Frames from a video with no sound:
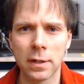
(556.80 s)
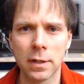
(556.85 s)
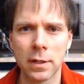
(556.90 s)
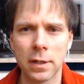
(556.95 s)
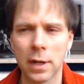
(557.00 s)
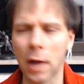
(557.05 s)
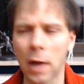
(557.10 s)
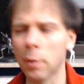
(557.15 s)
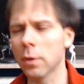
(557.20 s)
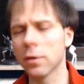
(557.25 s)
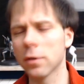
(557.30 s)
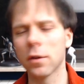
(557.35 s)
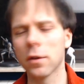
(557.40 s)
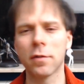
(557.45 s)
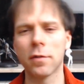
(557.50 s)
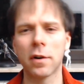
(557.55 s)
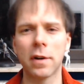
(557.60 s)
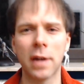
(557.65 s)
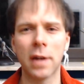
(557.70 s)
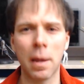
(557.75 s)
I was not
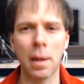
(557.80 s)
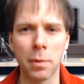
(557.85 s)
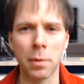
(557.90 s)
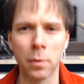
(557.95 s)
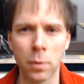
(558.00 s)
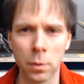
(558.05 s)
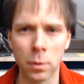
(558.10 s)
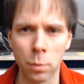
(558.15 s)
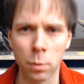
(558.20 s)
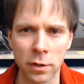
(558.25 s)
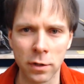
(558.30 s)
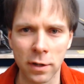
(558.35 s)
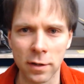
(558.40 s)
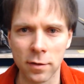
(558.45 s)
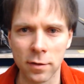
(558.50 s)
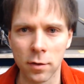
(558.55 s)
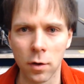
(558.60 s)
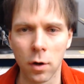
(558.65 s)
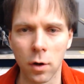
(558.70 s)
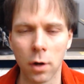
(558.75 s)
very happy with what I
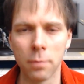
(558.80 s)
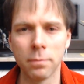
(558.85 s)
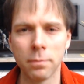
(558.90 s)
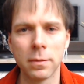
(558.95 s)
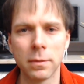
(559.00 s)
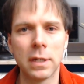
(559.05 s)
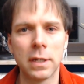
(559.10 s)
saw.